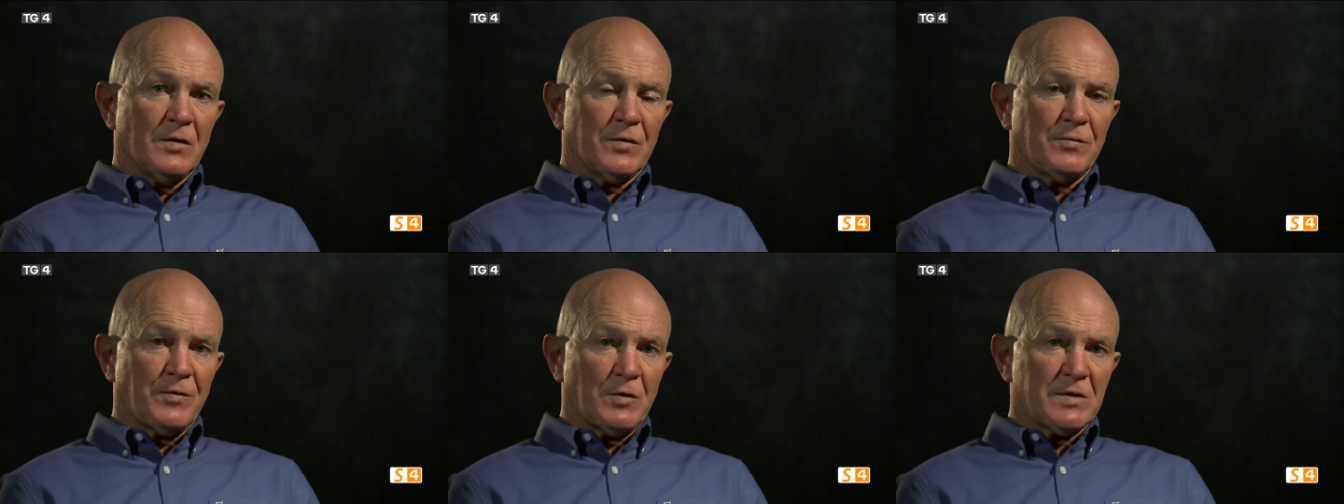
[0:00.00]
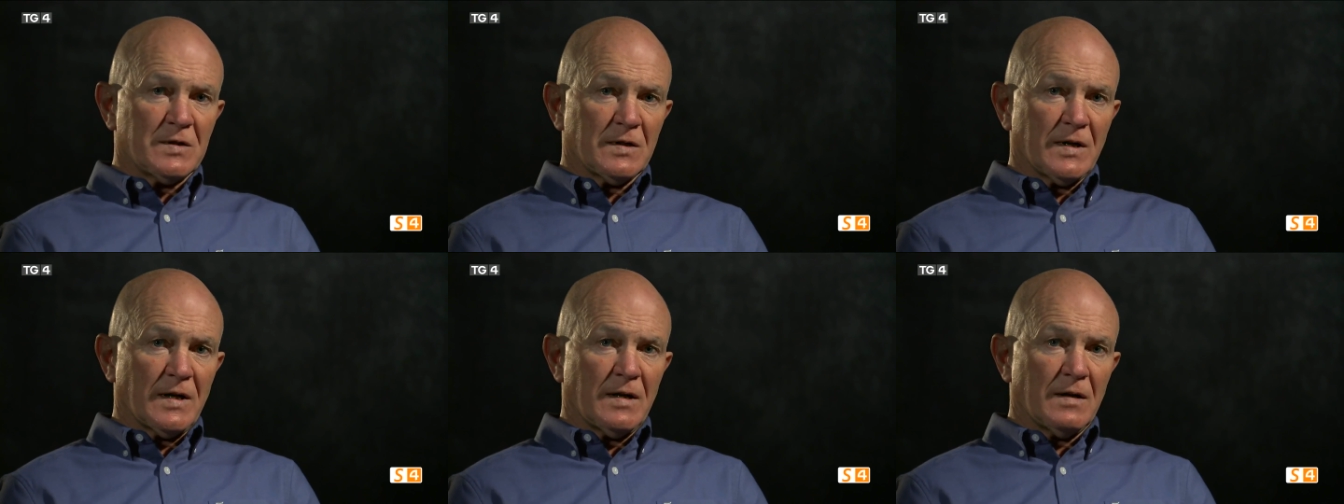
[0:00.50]

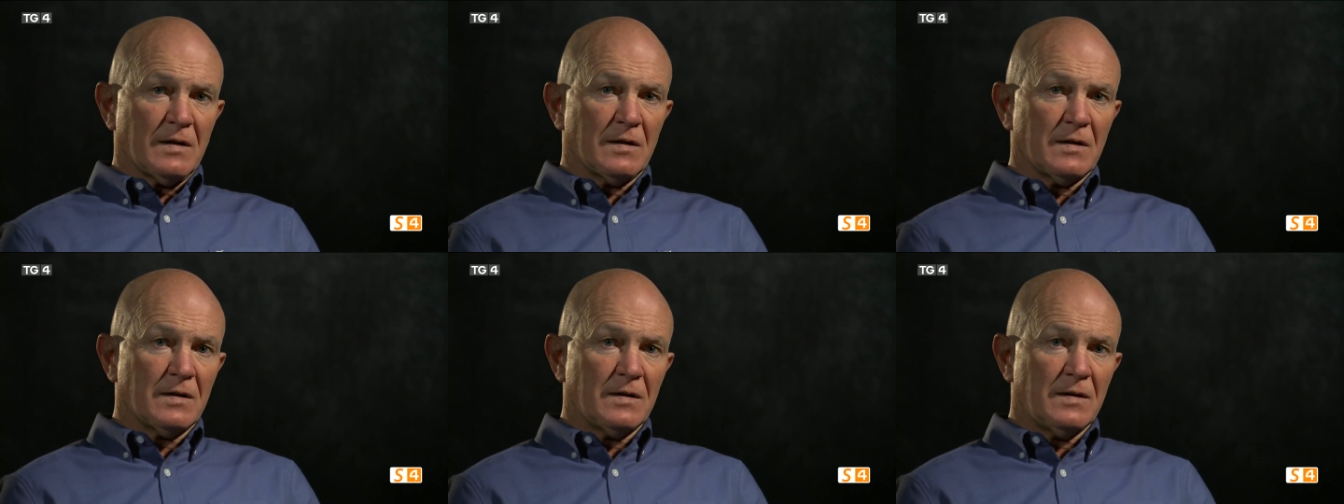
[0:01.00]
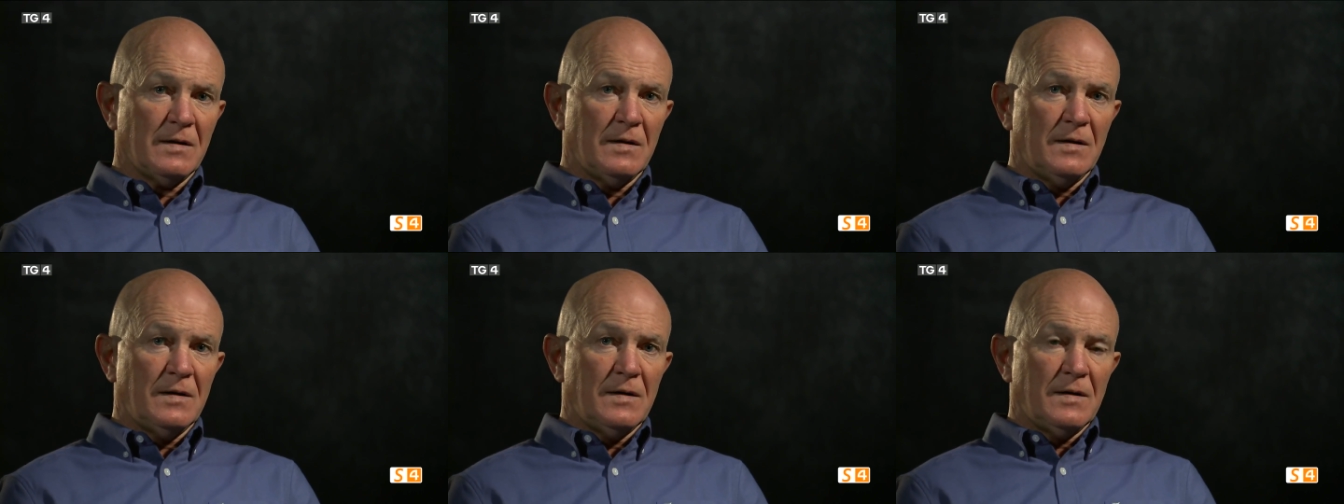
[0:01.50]
unfortunately,
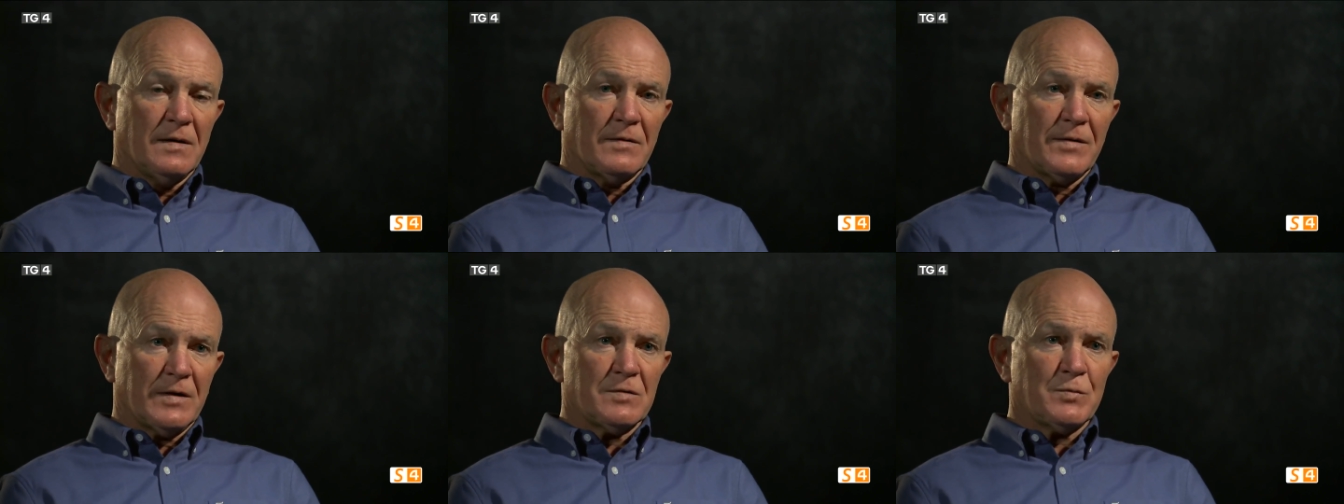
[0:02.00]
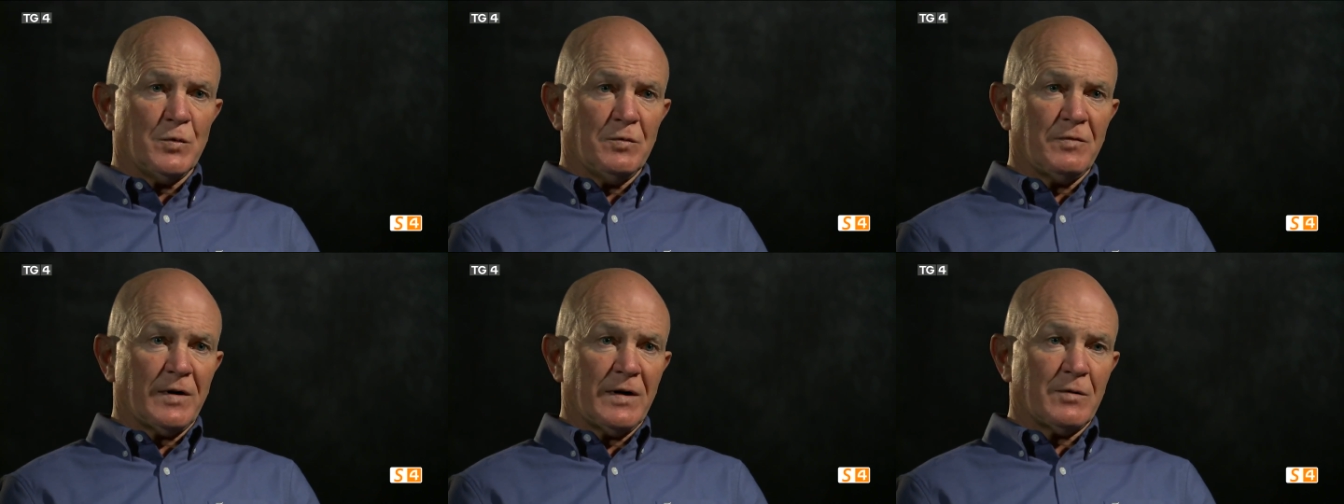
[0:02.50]
things
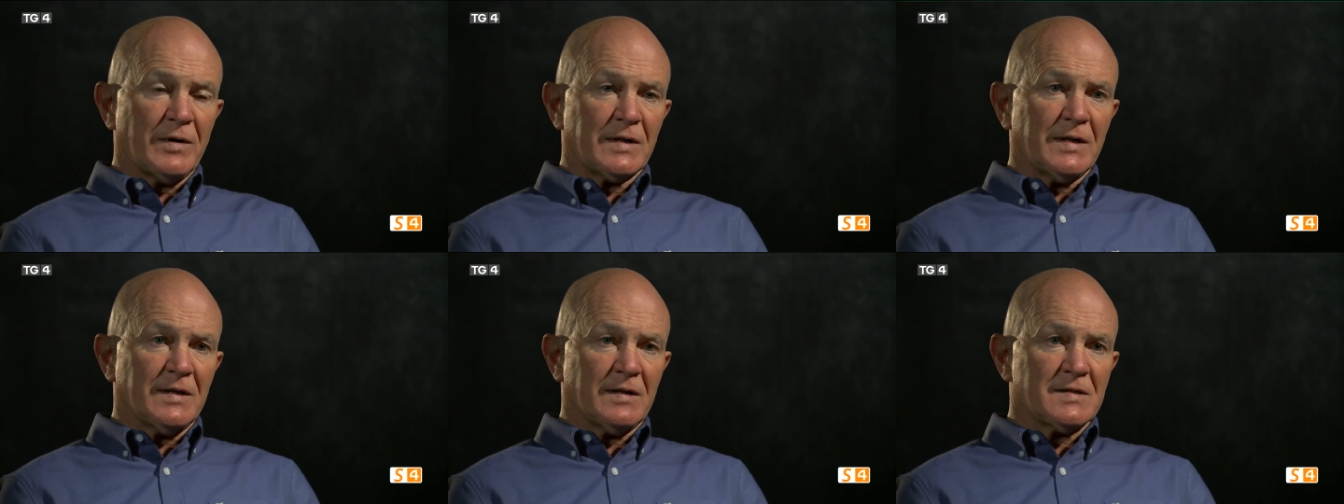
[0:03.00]
moved very quickly at